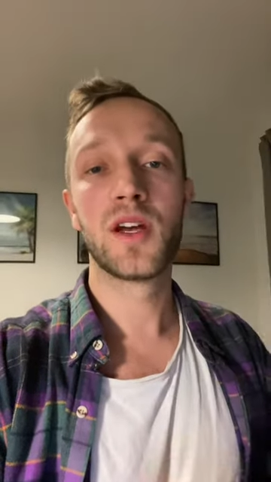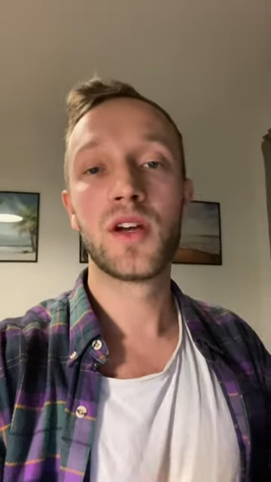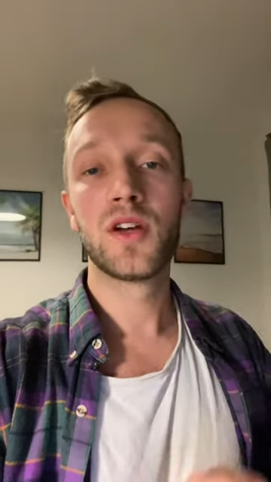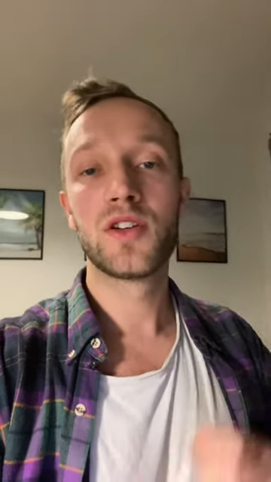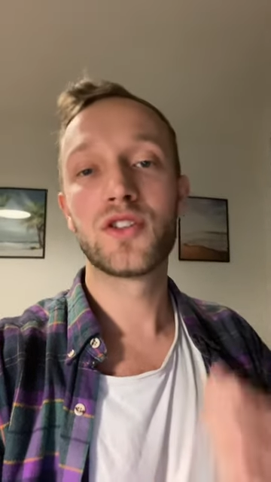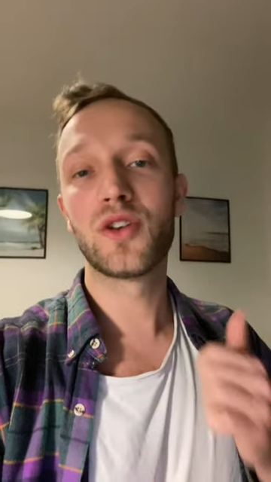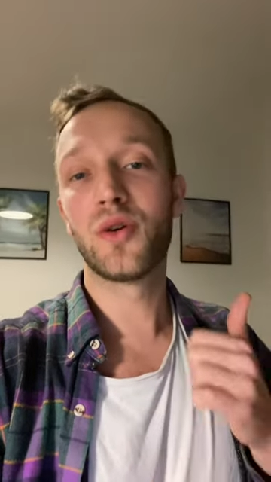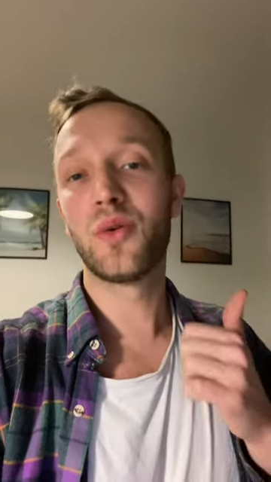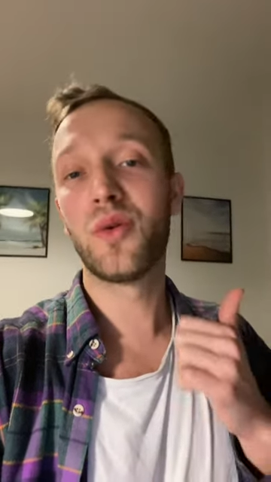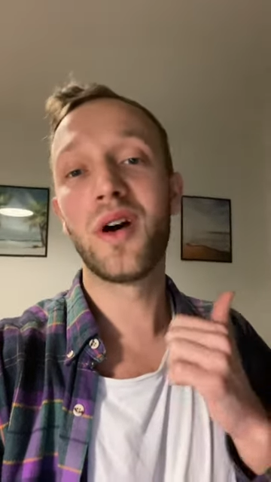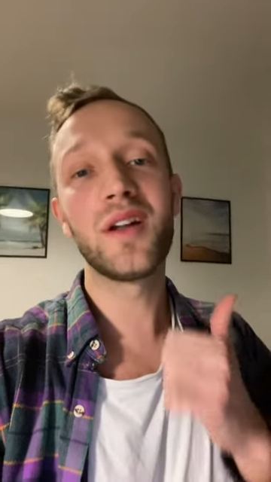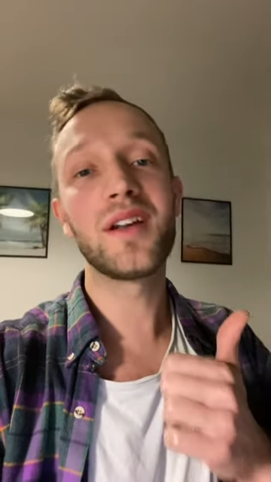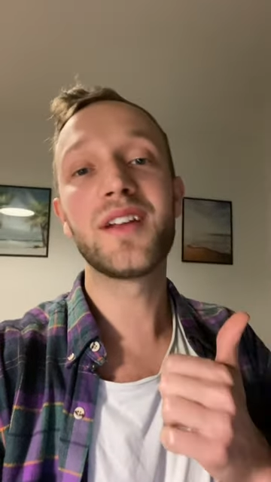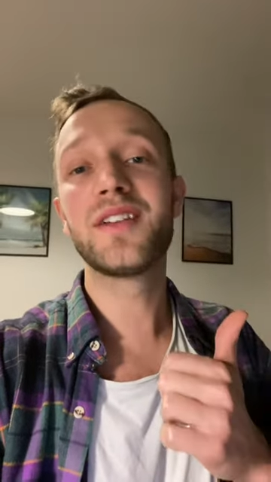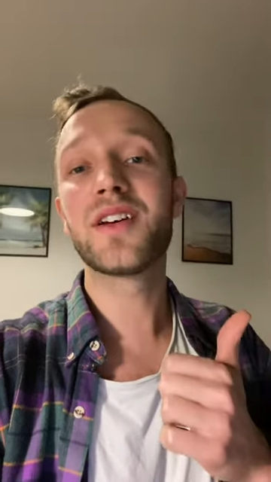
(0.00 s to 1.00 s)
So
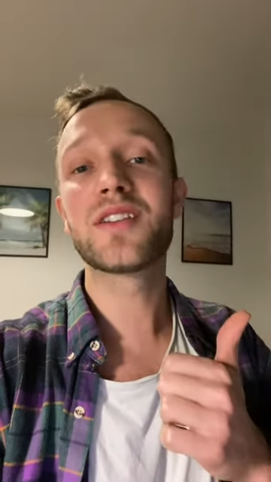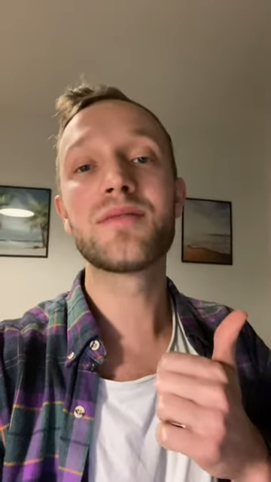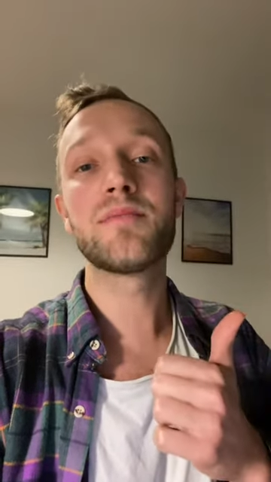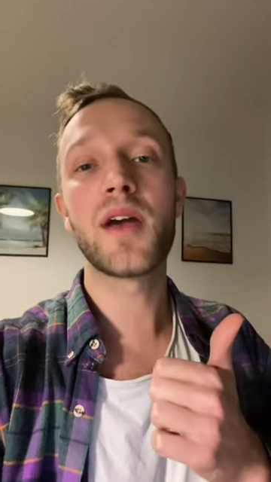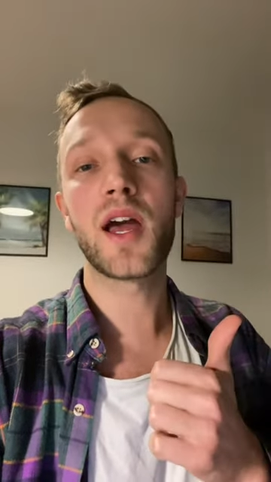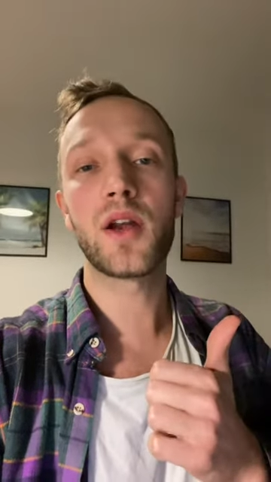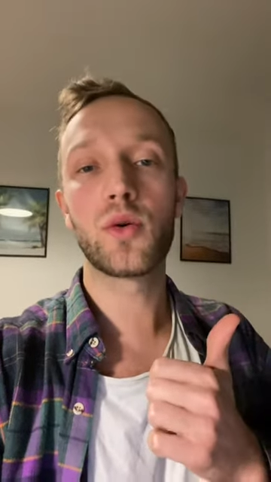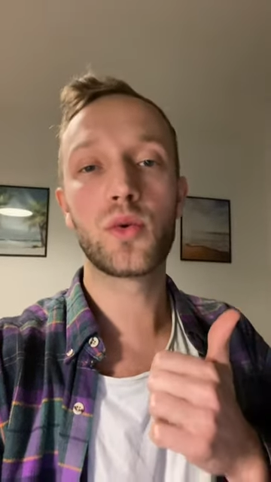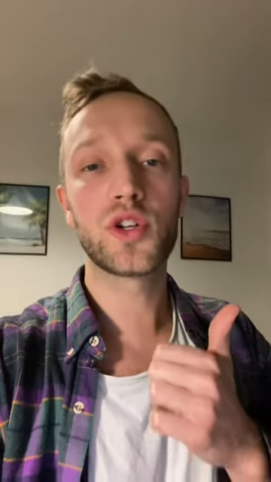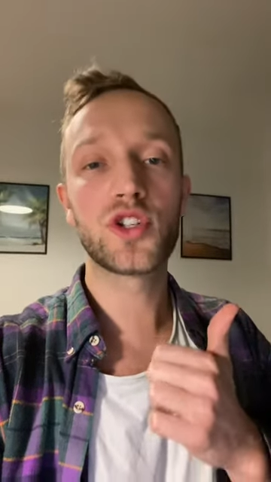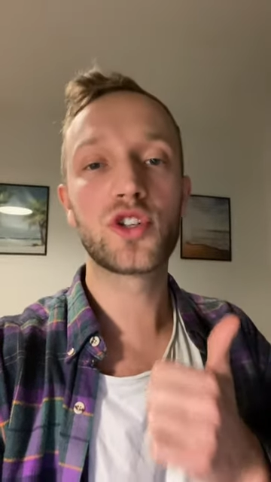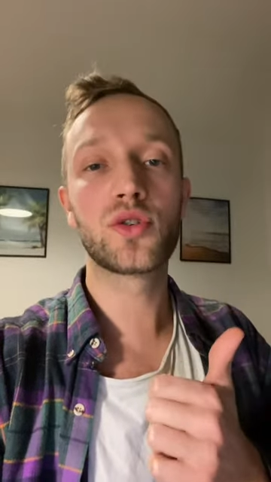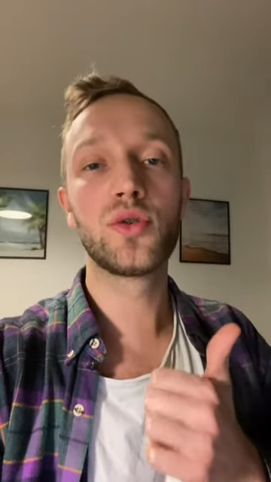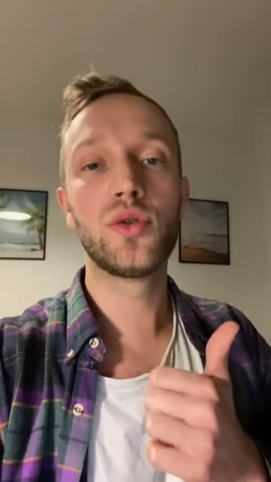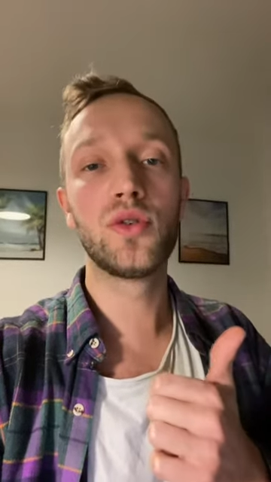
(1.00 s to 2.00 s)
one, it doesn't matter which
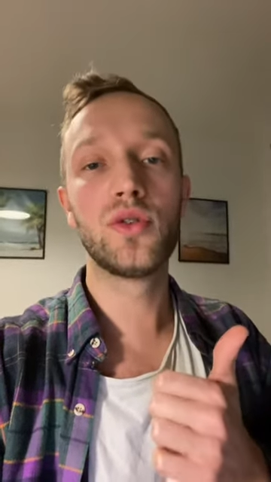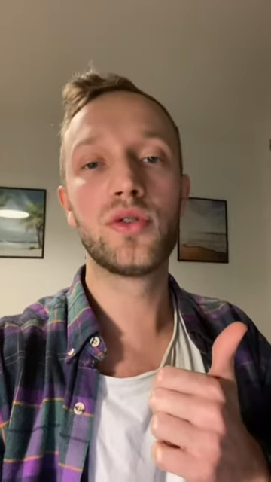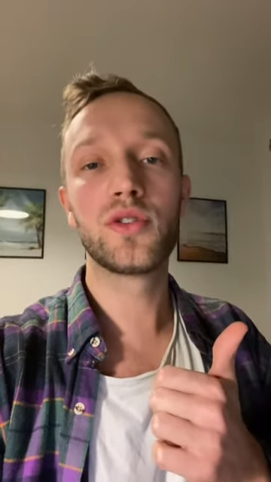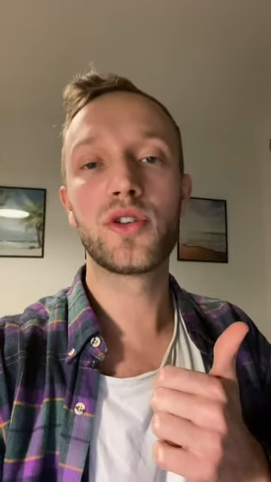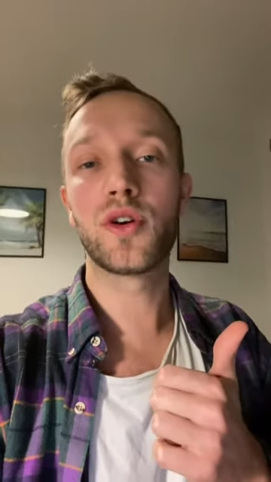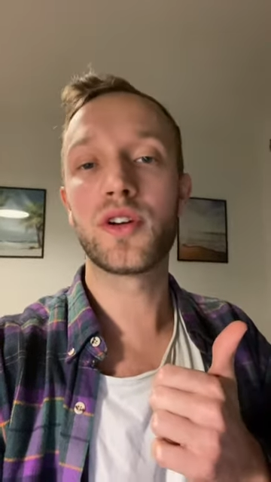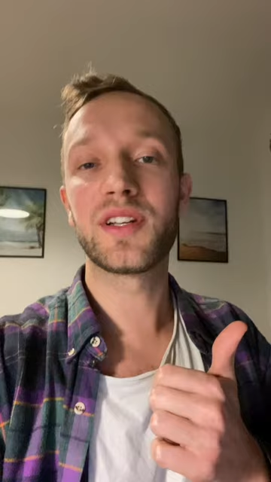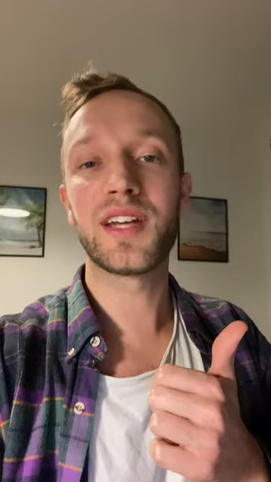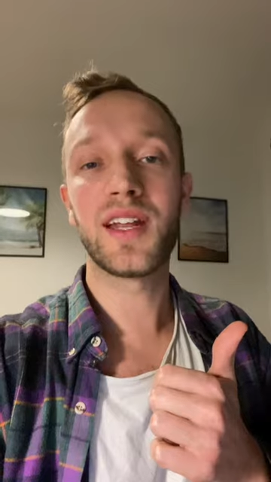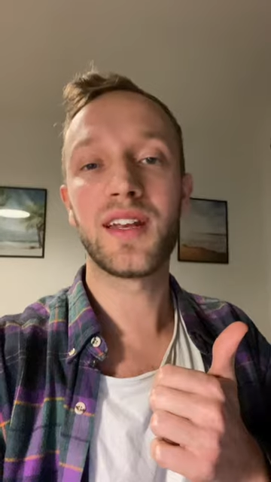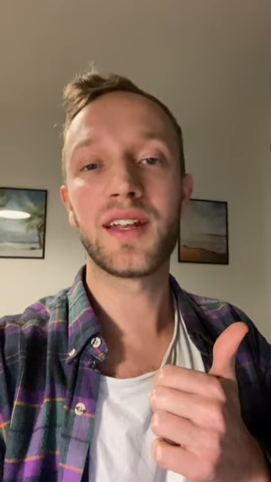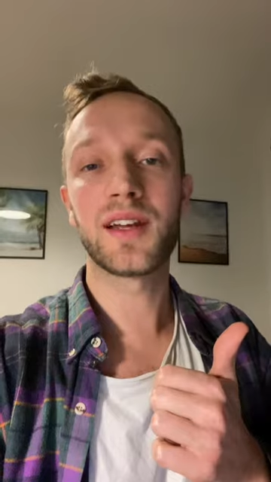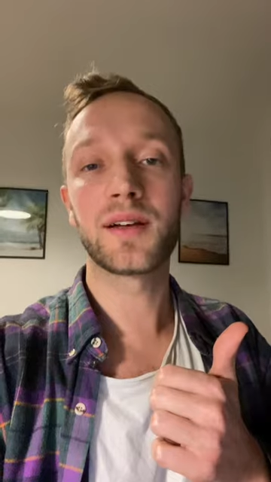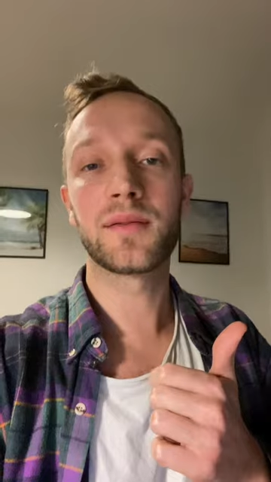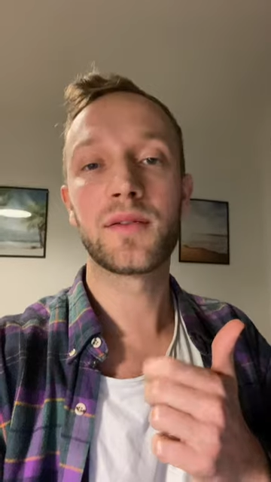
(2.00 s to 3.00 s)
school you're
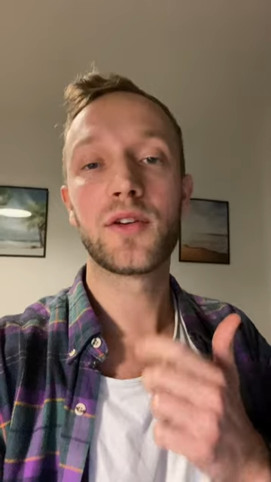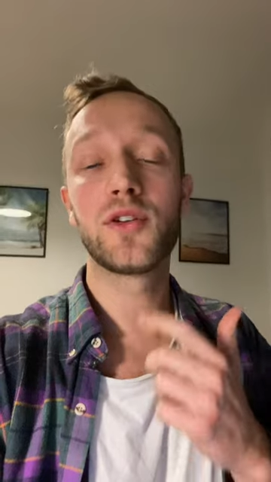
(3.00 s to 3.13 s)
attending.